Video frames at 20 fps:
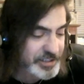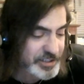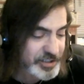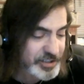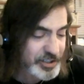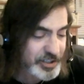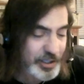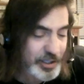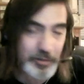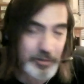
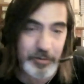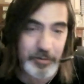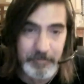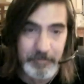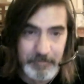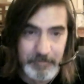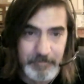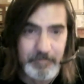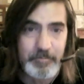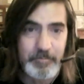So
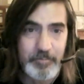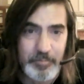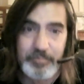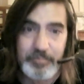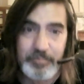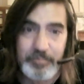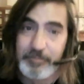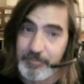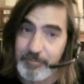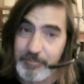
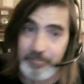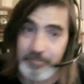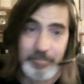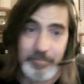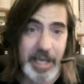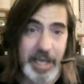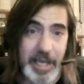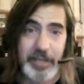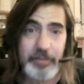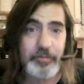
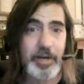thank you